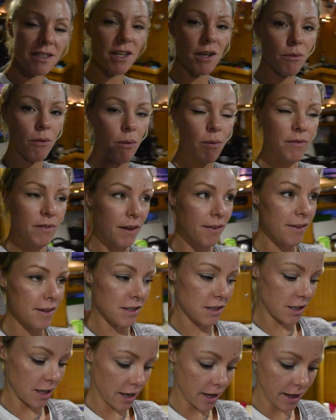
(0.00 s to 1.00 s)
So what we've done
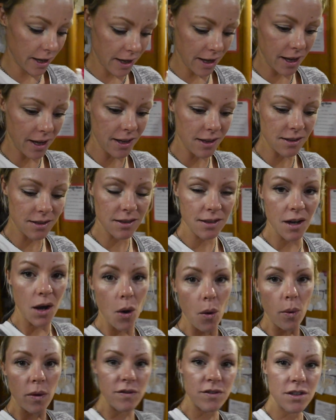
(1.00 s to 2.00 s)
this year is
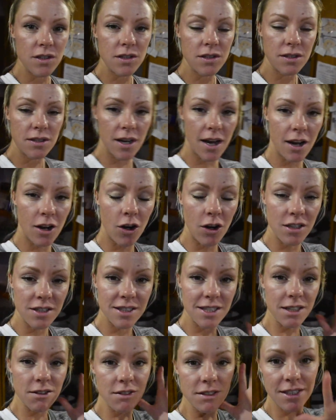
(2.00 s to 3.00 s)
We've just got a
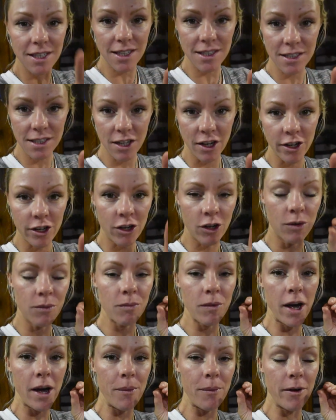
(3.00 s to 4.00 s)
secret Santa going on
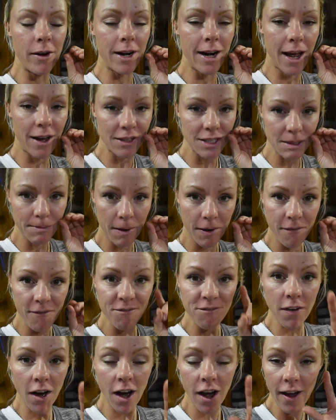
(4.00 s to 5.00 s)
where we're allowed to spend
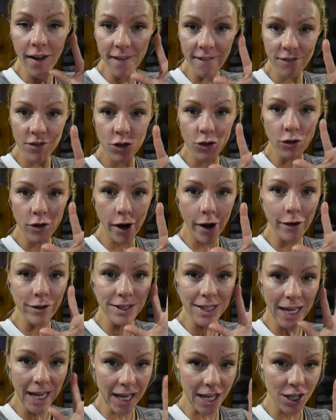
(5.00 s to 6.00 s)
five
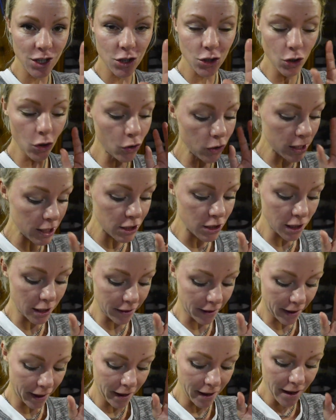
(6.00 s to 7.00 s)
euros each on each
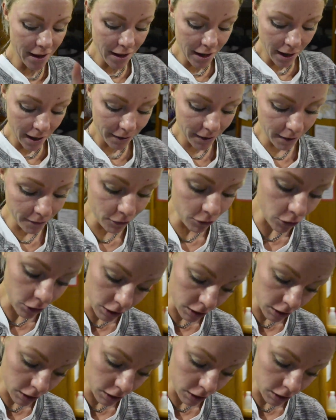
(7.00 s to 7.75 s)
other and they've got